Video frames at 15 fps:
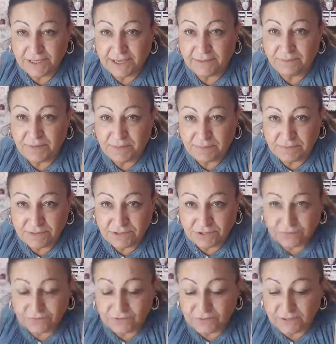and people's
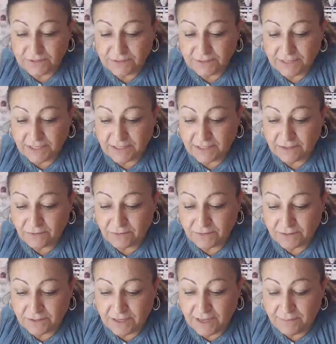children, and
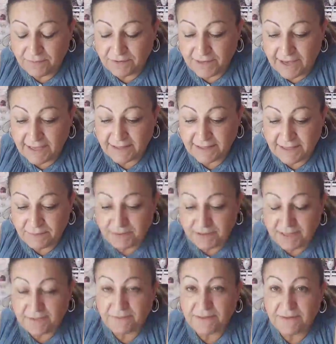they'll guide them
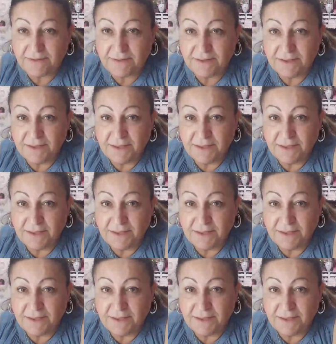and give them